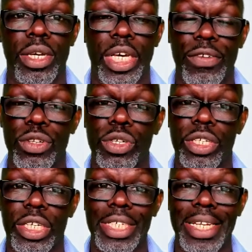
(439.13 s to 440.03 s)
If you're looking
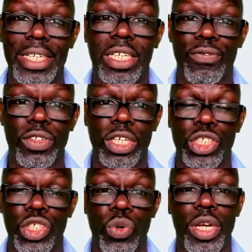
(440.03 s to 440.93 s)
at connective
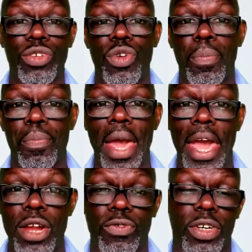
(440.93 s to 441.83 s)
tissue and the
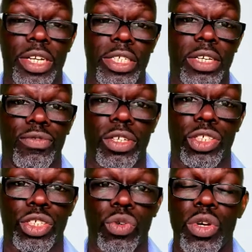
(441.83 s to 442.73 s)
repair of connective
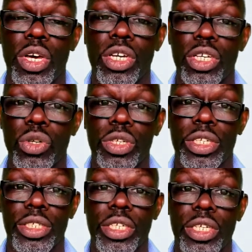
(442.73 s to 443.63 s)
tissue, you're looking
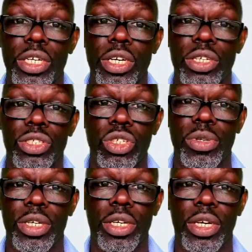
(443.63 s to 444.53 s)
at the
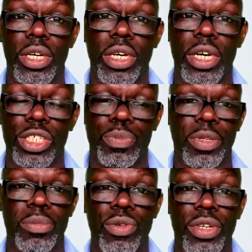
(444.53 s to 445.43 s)
stomach and
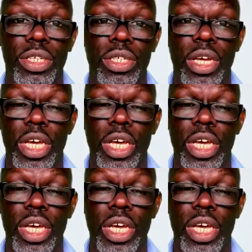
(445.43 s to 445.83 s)
spleen meridian.